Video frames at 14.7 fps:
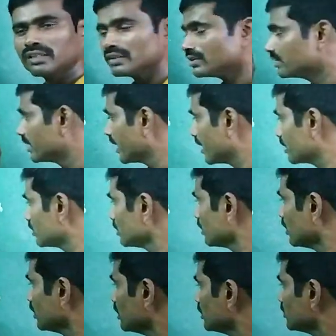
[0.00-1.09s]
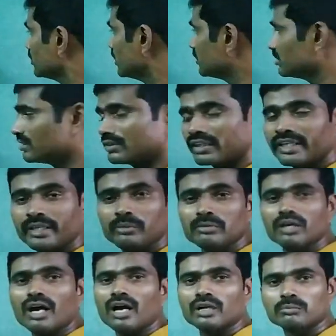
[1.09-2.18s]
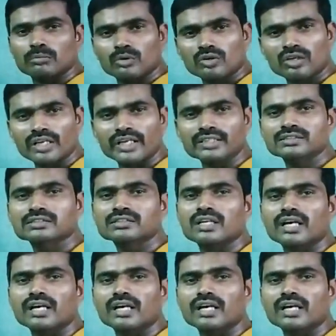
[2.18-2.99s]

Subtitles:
then the 3 or more lines